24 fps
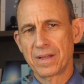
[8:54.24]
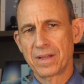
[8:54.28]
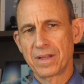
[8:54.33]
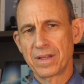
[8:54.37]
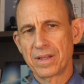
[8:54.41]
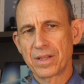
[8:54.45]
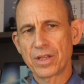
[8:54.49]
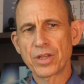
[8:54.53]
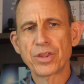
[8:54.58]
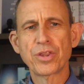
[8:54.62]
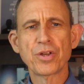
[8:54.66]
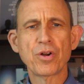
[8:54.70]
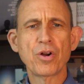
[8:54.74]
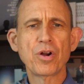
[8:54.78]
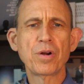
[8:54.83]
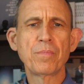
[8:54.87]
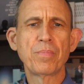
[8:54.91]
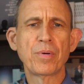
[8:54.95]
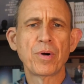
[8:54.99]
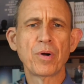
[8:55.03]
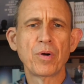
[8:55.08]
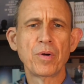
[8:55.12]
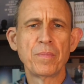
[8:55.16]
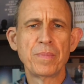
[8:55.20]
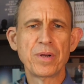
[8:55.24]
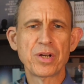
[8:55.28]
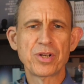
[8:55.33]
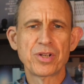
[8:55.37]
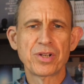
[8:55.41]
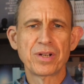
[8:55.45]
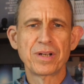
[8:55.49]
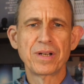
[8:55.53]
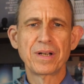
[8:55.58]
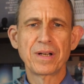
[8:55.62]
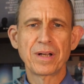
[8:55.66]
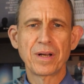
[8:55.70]
The third
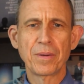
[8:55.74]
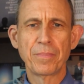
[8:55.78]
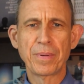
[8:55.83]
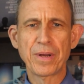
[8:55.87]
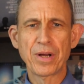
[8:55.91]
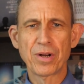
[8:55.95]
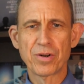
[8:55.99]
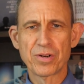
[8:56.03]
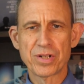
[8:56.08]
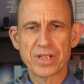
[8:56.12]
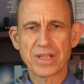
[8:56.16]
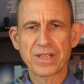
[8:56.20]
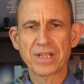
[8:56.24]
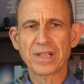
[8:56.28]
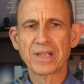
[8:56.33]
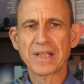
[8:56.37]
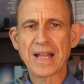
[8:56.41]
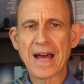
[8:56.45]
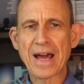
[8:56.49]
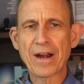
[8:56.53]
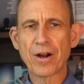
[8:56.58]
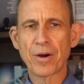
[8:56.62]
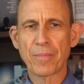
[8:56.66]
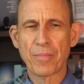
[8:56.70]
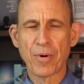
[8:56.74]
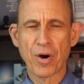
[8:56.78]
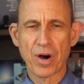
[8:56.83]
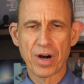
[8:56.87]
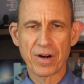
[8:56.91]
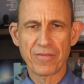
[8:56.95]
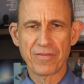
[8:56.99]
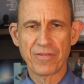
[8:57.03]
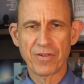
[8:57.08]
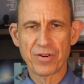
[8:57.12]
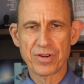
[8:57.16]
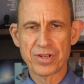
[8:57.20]
prohibition appears in the latter part
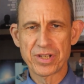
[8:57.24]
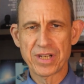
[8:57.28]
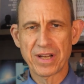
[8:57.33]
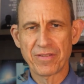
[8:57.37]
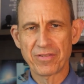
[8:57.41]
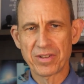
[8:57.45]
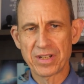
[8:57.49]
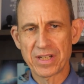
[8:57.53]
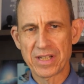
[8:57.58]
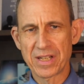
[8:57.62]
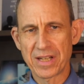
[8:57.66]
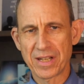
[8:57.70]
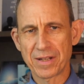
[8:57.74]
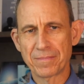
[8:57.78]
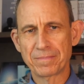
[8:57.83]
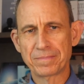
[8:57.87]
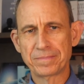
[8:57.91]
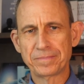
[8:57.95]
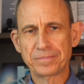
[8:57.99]
of verse 17.